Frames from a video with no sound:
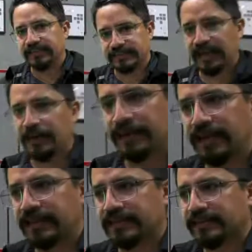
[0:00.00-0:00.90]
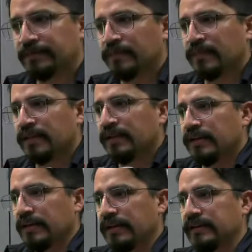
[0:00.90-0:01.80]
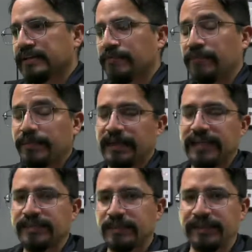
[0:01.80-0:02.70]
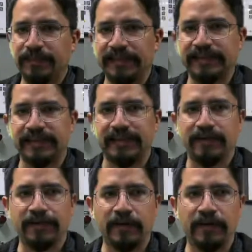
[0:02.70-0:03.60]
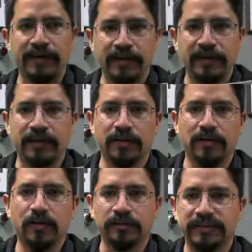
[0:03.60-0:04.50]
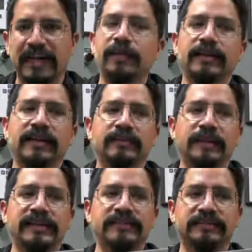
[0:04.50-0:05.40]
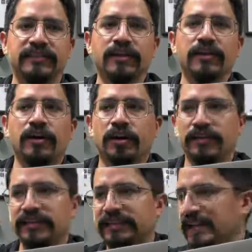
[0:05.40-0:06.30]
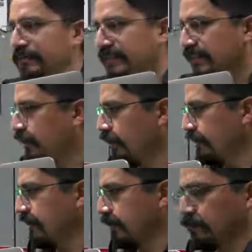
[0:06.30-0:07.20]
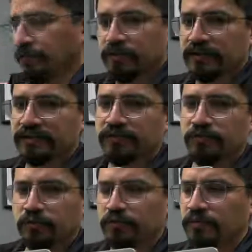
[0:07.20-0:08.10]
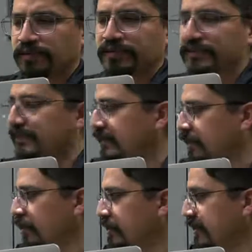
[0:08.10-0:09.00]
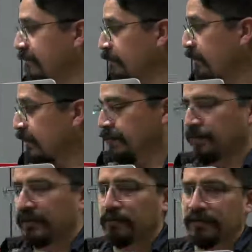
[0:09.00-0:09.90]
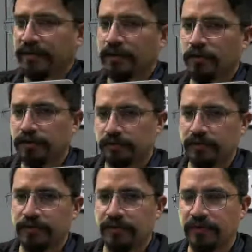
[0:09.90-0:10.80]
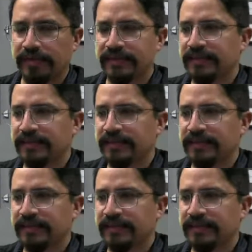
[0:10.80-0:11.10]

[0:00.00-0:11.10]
cabinet is a replacement basically from an old cabinet based on the same technology, the woodwork technology, but with an old component.